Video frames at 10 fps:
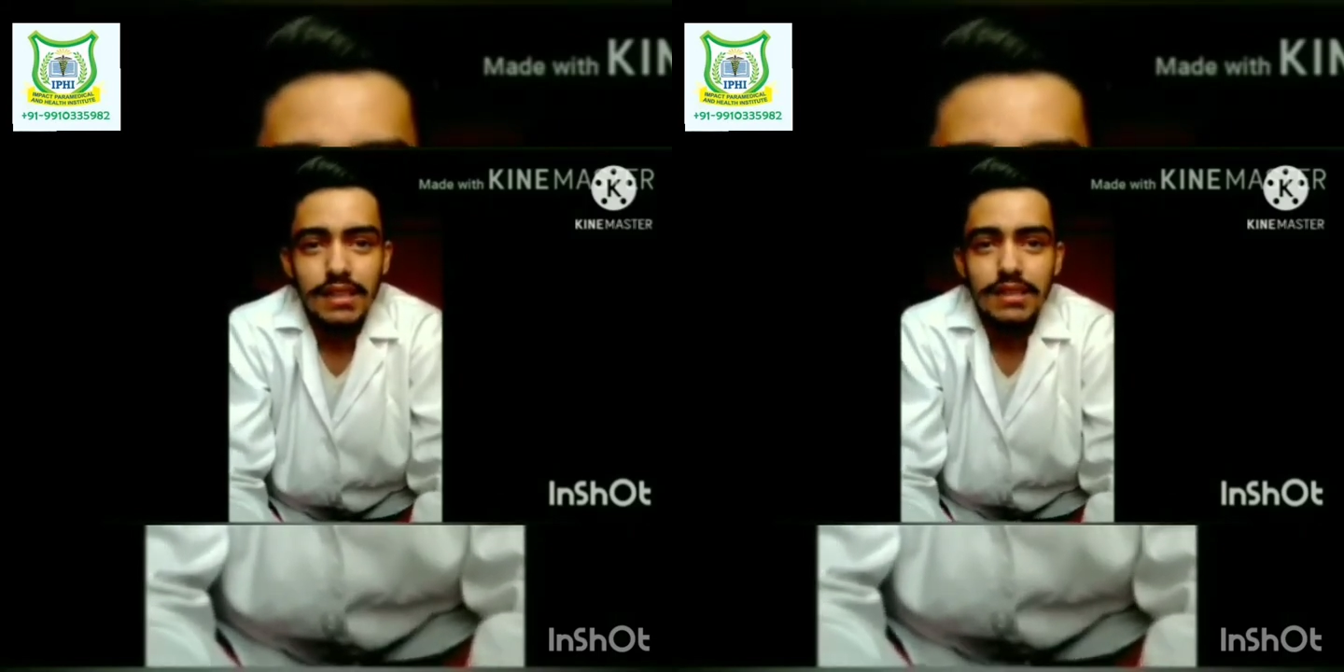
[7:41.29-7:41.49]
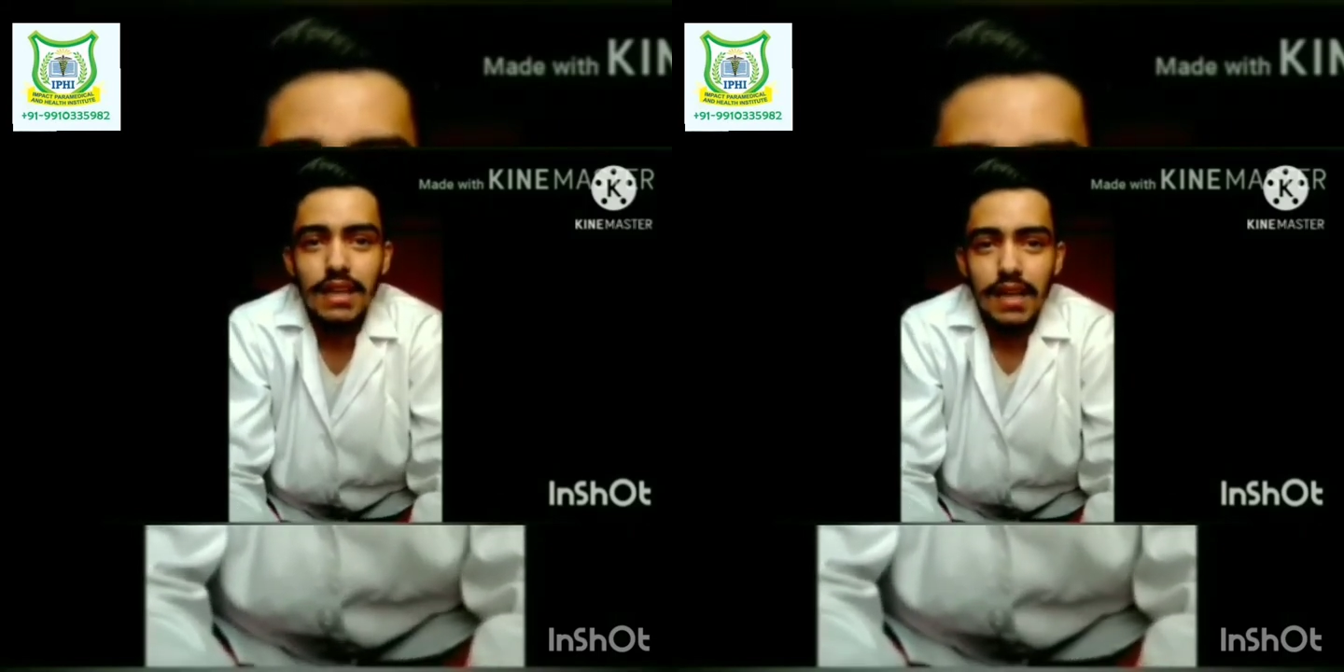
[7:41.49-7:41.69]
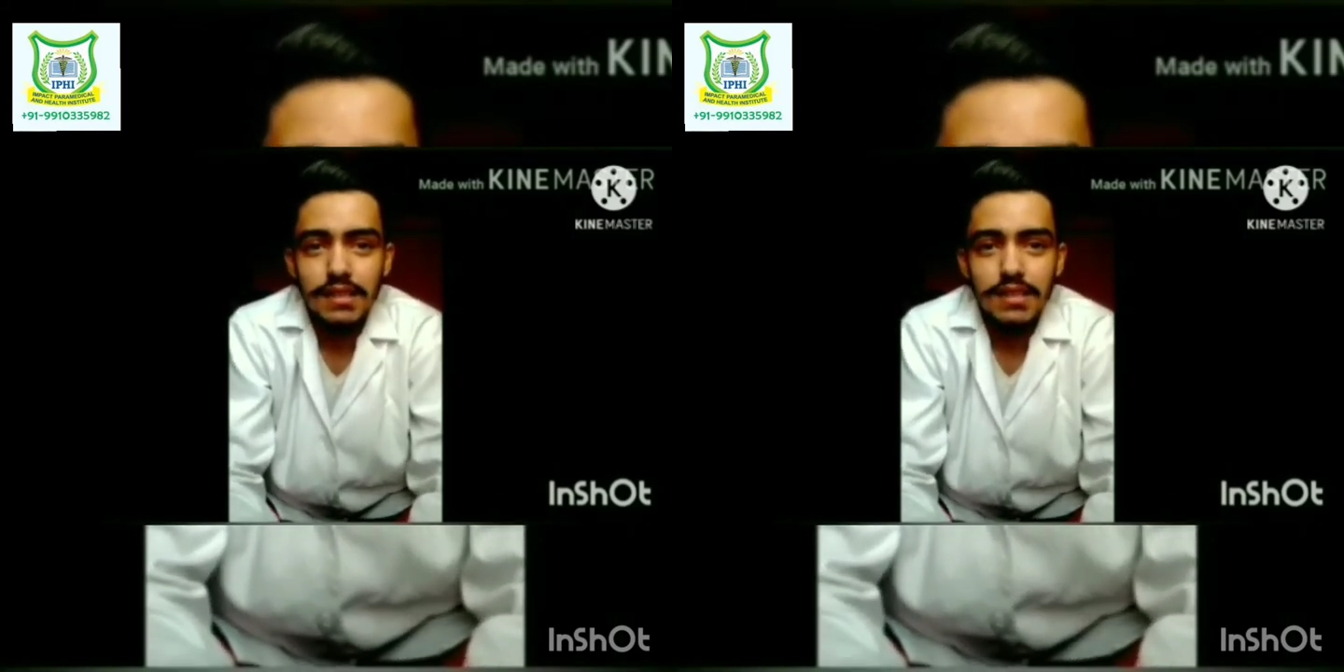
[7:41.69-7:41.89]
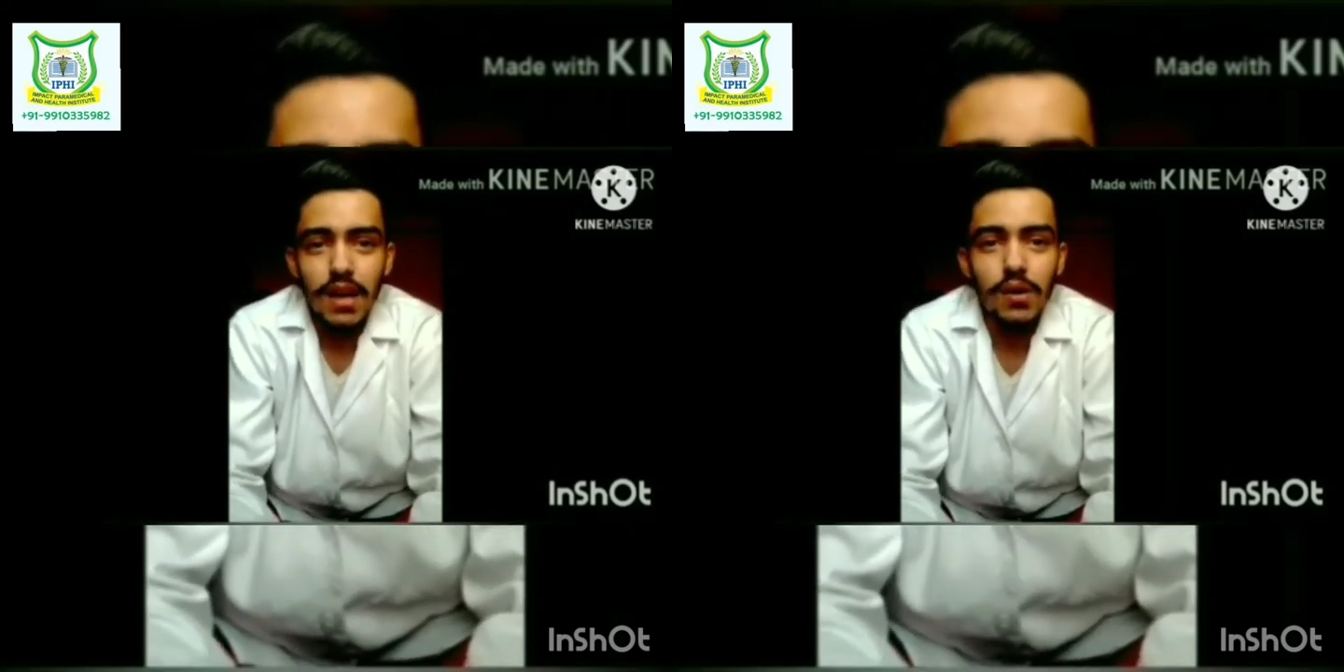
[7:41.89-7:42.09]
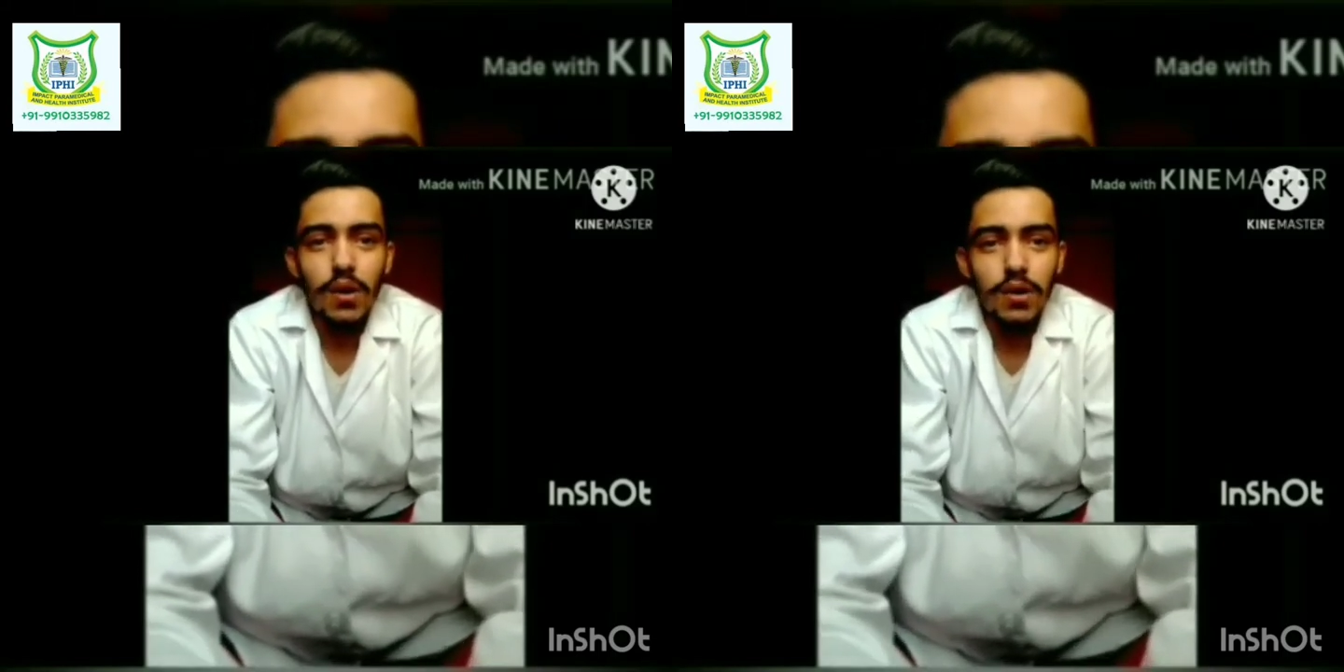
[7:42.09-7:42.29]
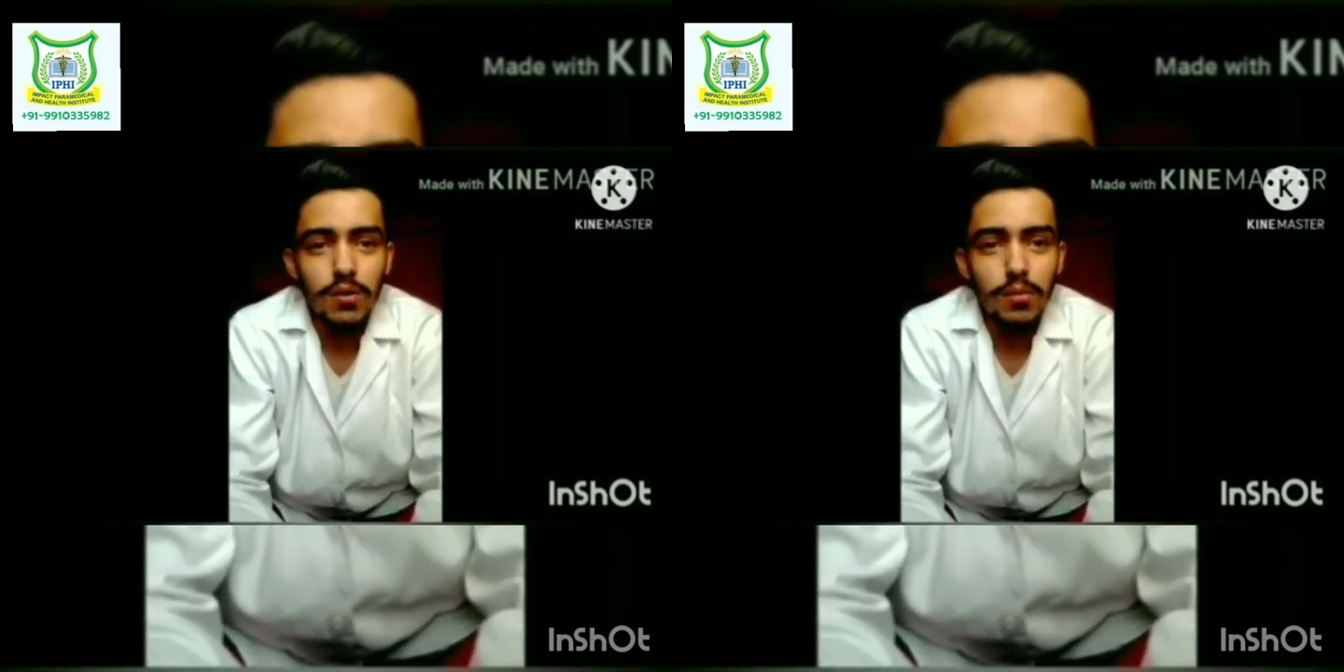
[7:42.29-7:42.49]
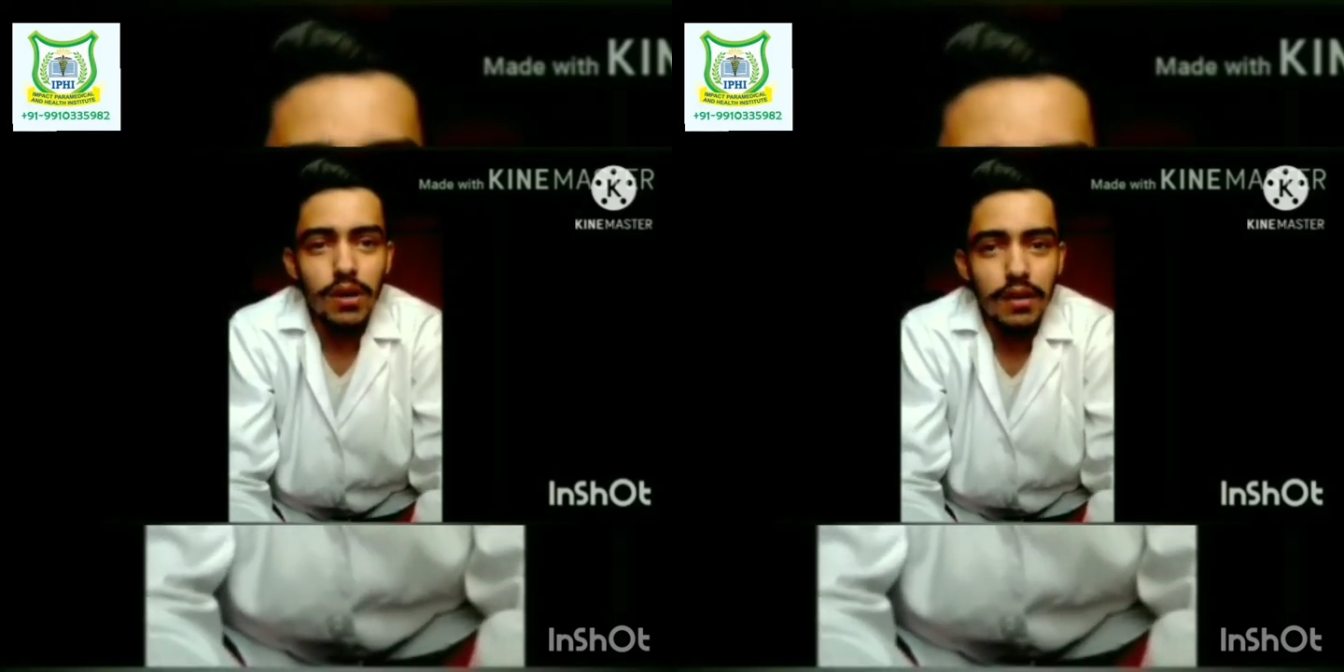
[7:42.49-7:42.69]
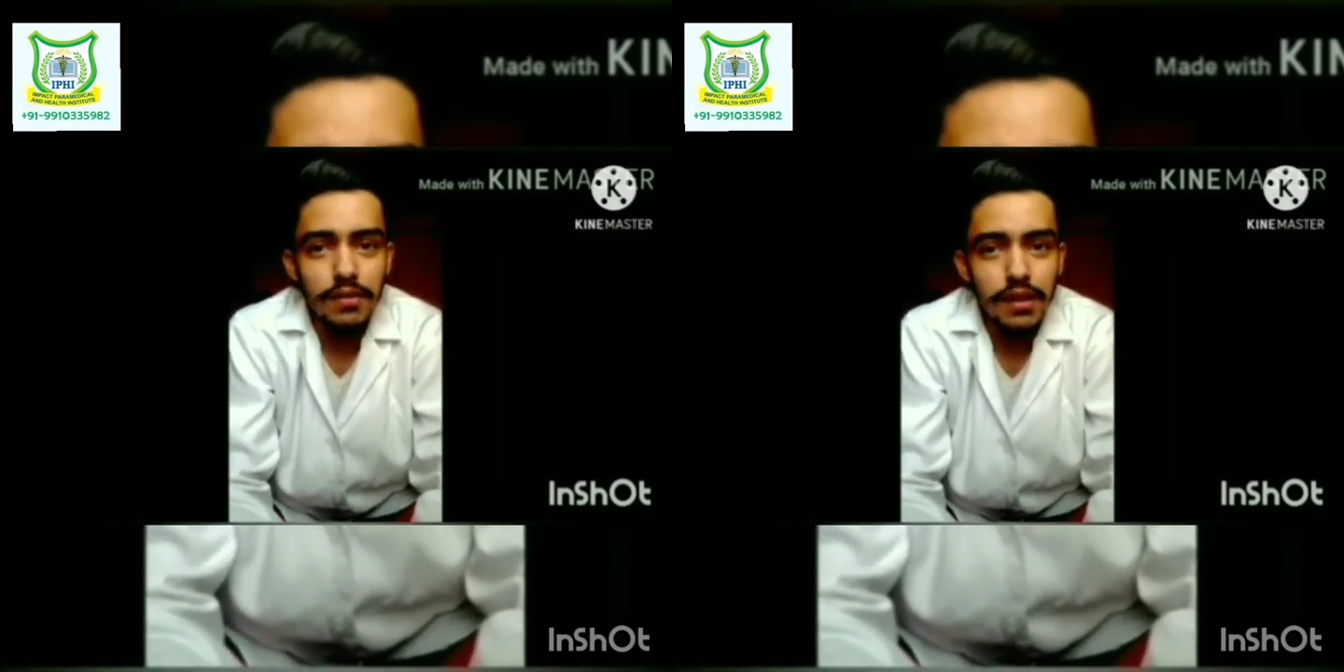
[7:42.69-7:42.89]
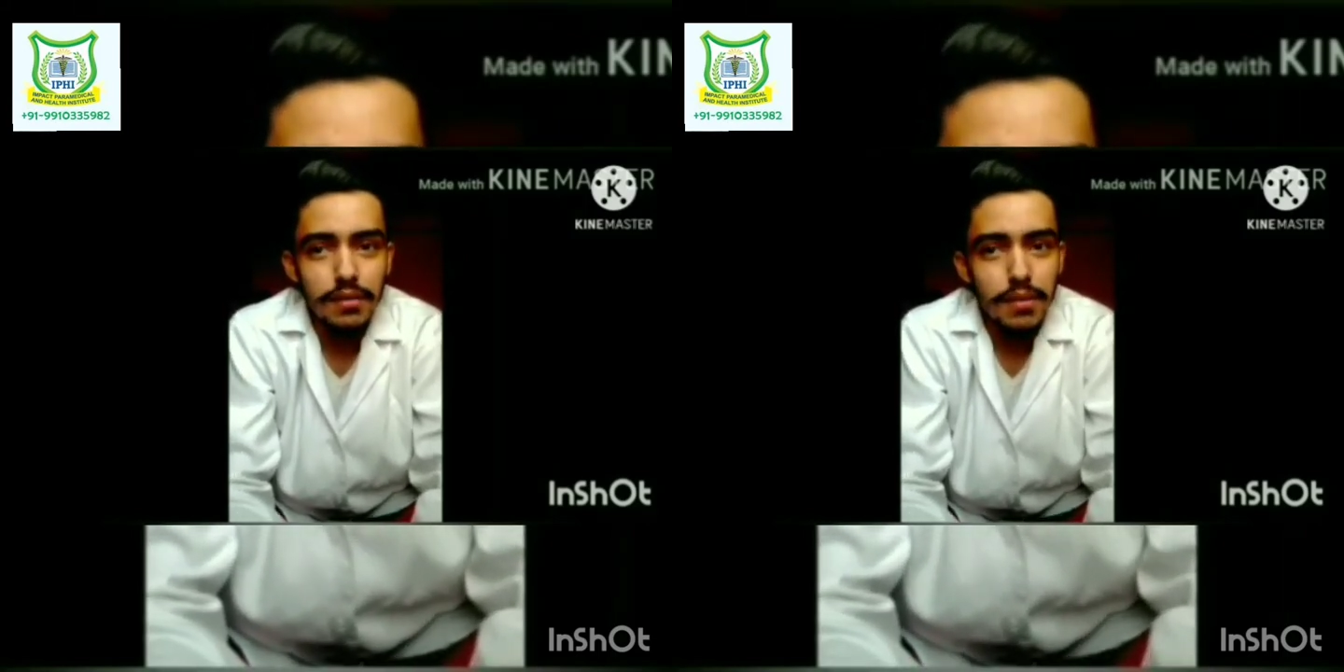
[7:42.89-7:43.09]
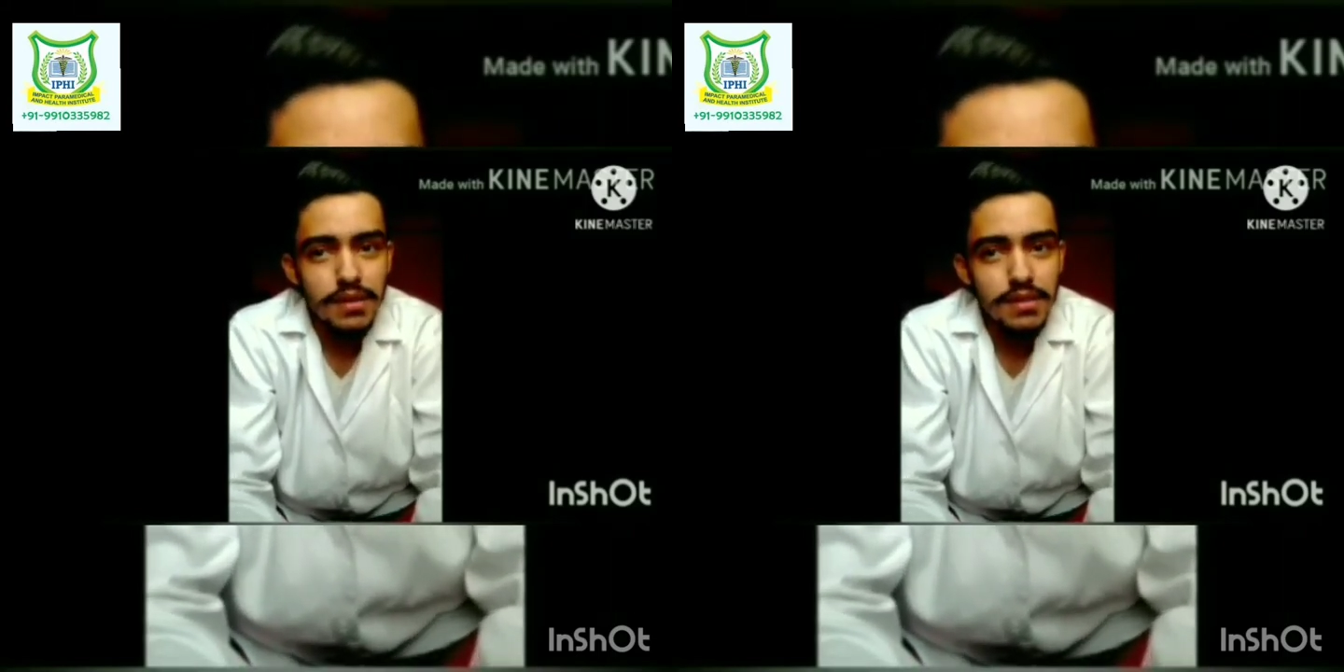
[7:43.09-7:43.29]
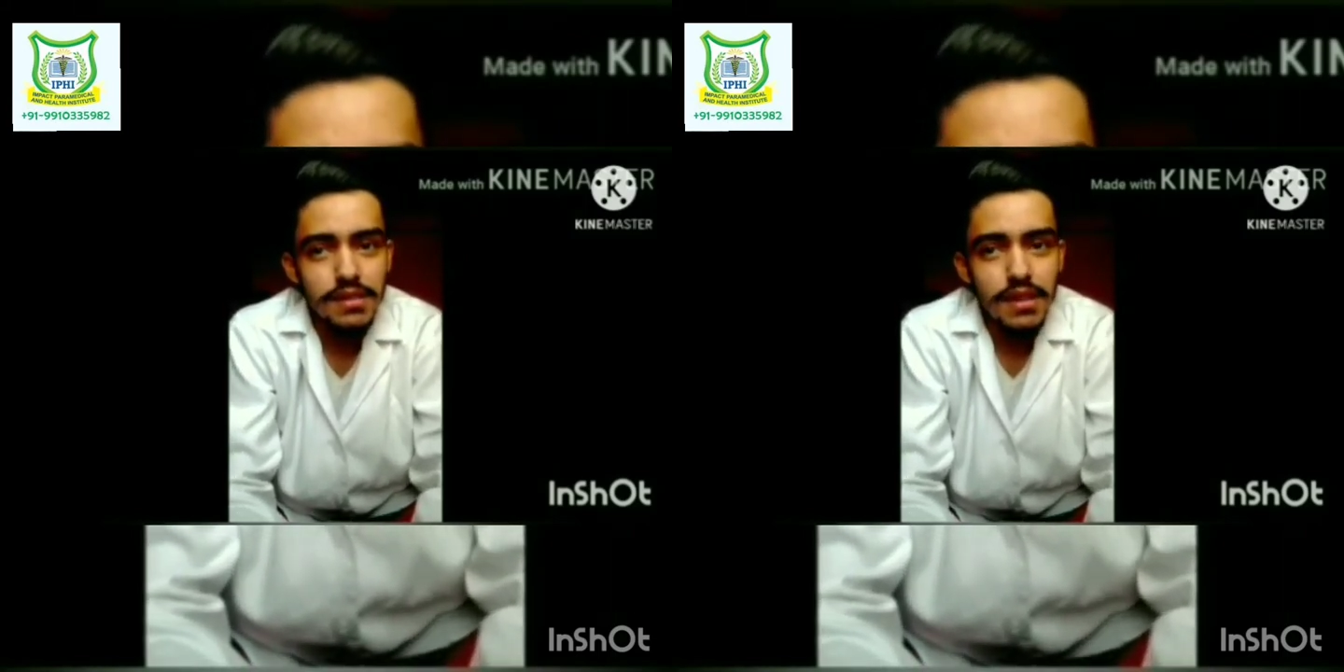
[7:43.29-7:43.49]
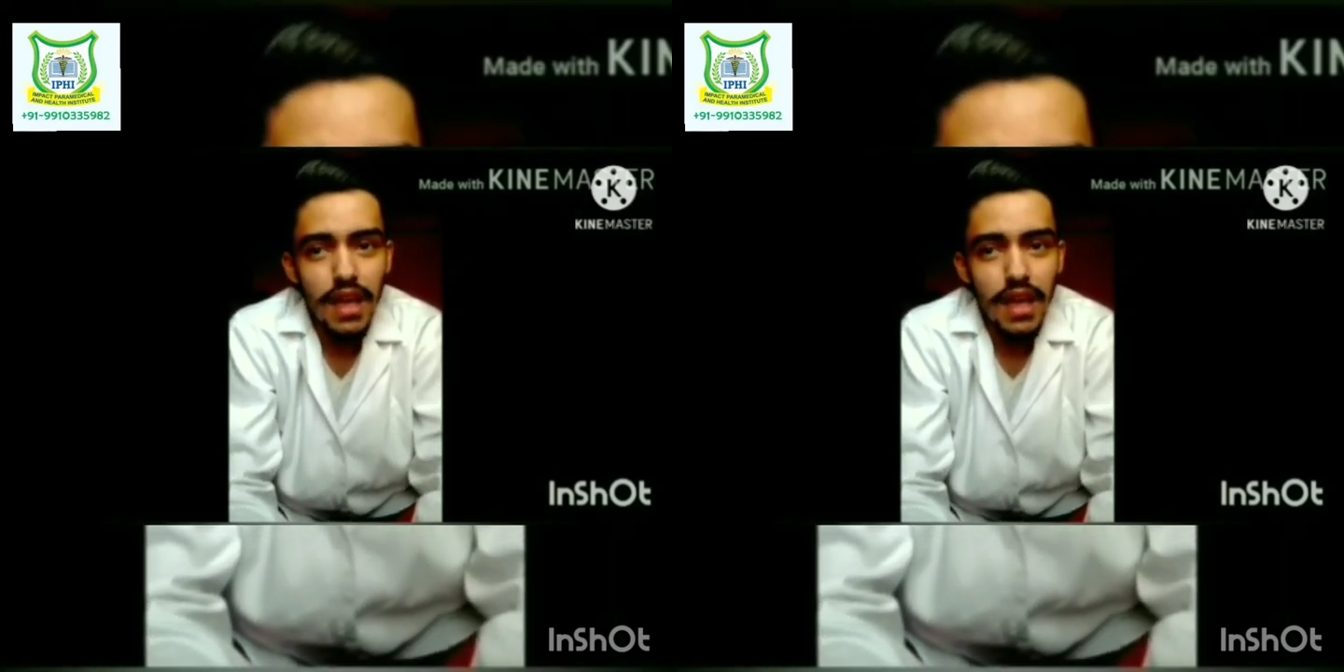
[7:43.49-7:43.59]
These slices are called tomographic images